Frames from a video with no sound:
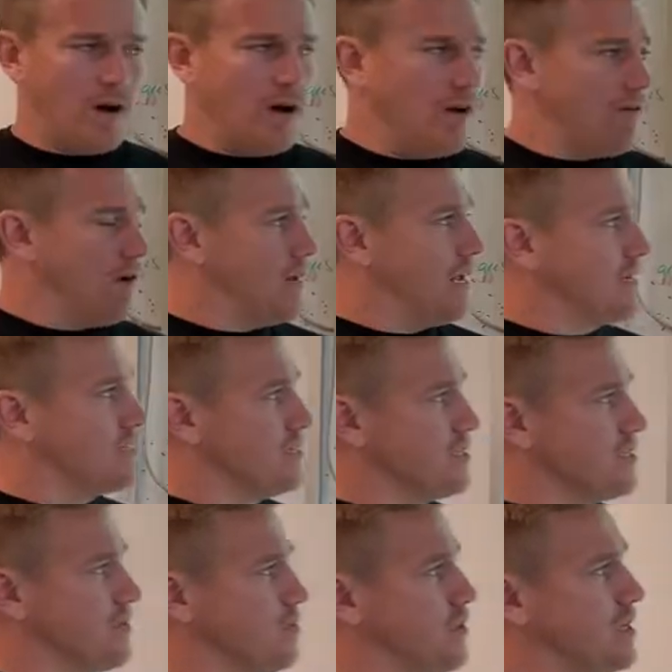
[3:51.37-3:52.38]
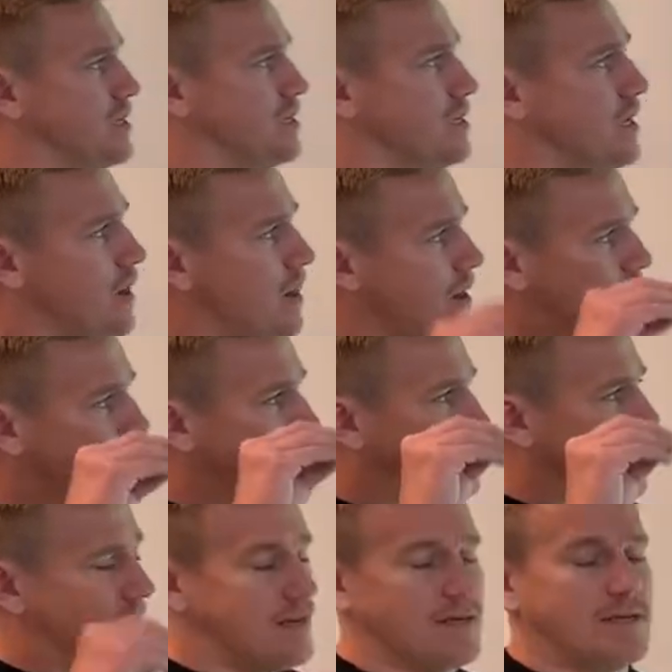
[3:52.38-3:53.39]
our eyelashes, and we can
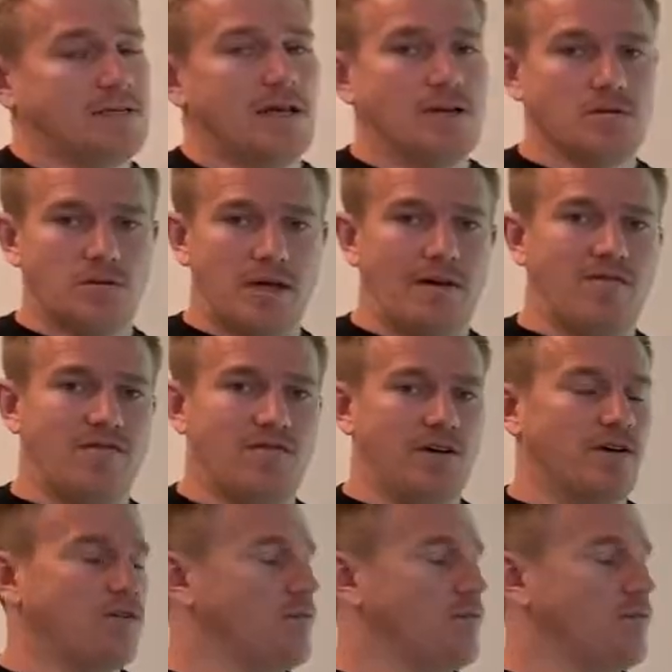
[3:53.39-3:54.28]
protect ourselves with that film,